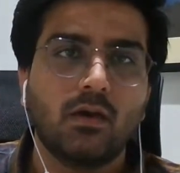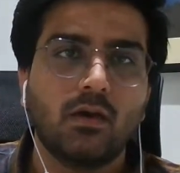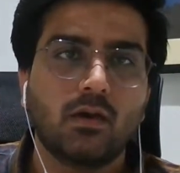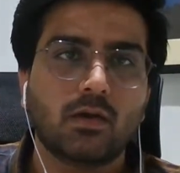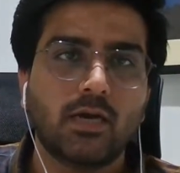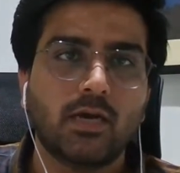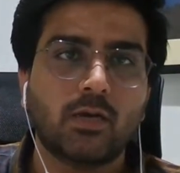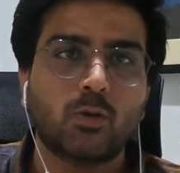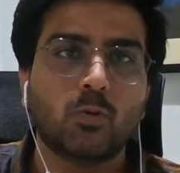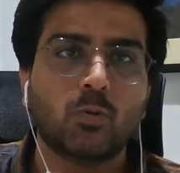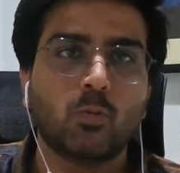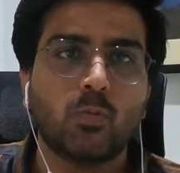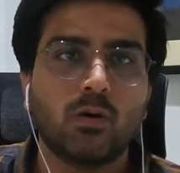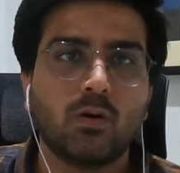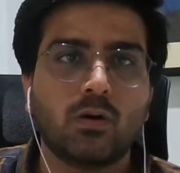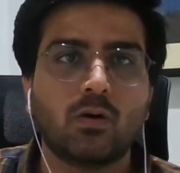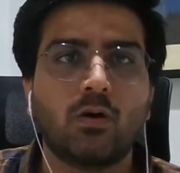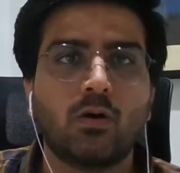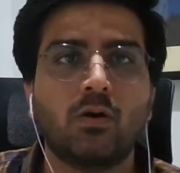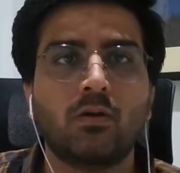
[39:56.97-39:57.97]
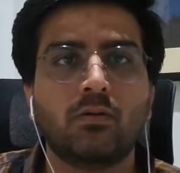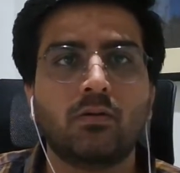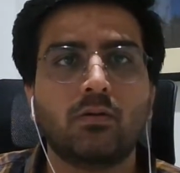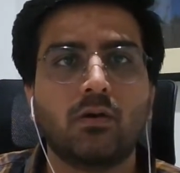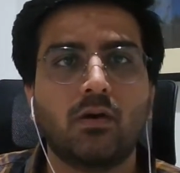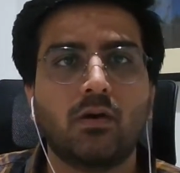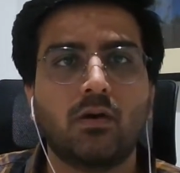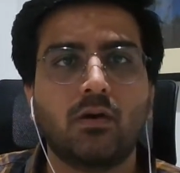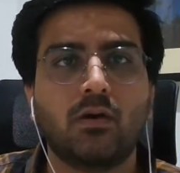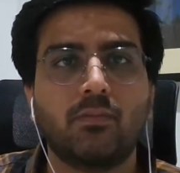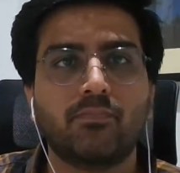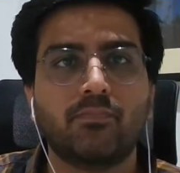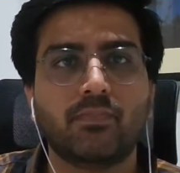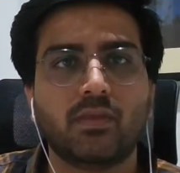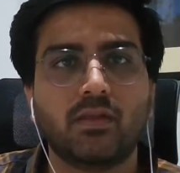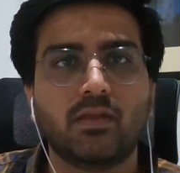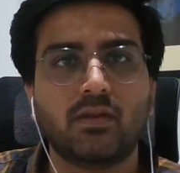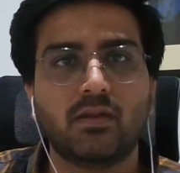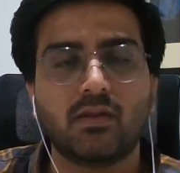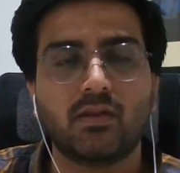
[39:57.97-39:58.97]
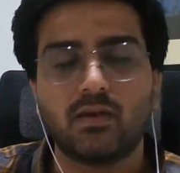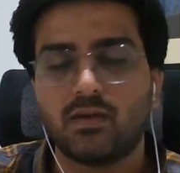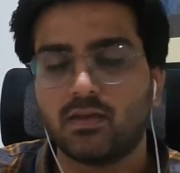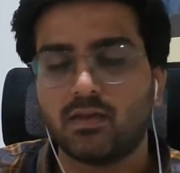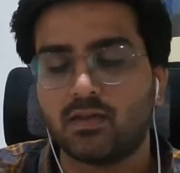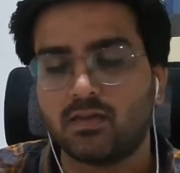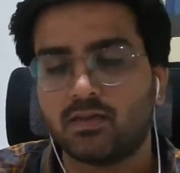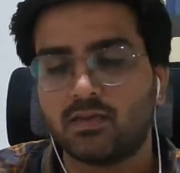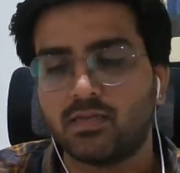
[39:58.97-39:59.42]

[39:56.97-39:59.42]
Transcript: get to work on